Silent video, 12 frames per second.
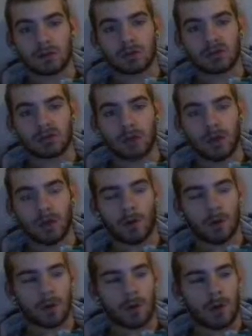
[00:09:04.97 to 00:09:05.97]

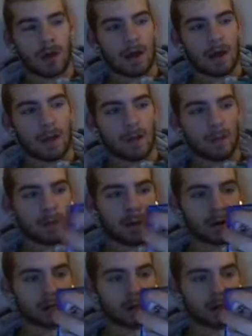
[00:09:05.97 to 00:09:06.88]
So when I